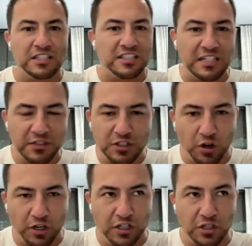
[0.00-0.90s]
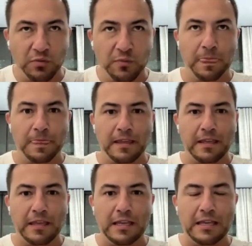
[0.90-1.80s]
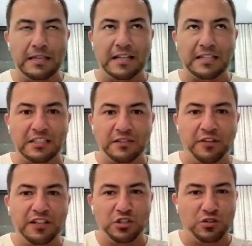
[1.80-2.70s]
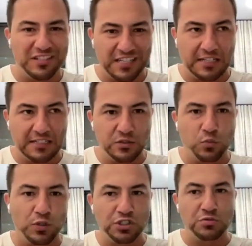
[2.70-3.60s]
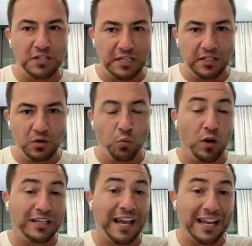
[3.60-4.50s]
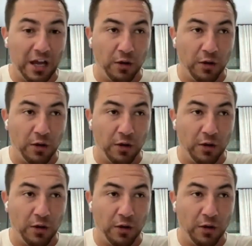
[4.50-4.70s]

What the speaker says: doesn't even target you. It identifies your intents, what you need, what can